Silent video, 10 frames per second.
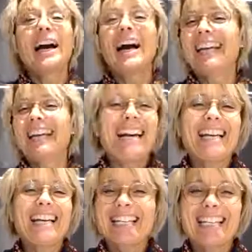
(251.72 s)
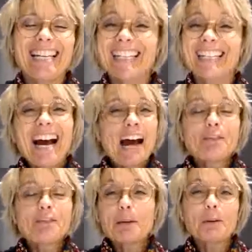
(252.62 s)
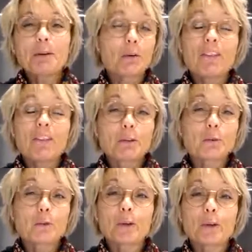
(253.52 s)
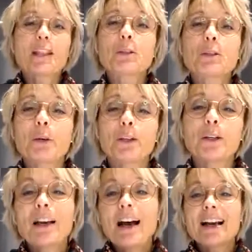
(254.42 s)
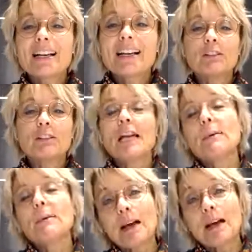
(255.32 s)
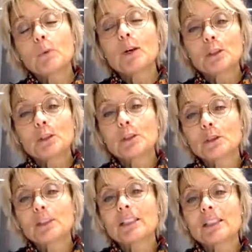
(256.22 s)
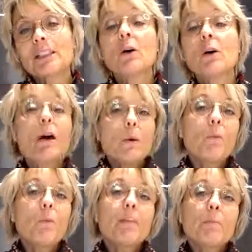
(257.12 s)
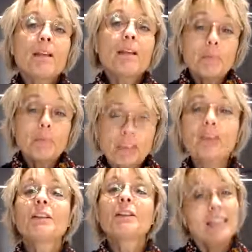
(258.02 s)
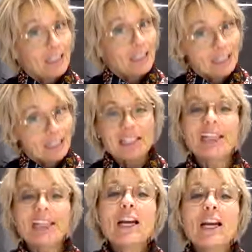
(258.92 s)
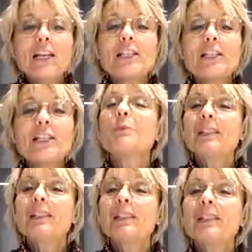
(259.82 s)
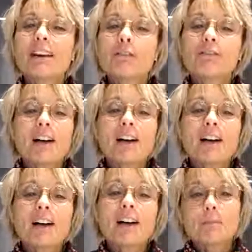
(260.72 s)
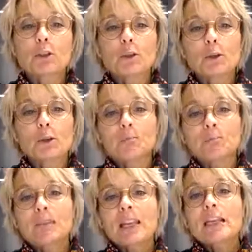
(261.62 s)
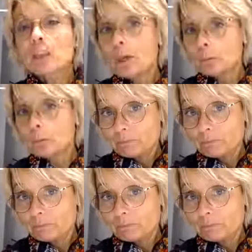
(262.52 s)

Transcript: I cannot say it. I've stumbled over this word several times, but I wanted to use it. So, with a bit of method, it's easier. You will get along fine, I'm sure. So,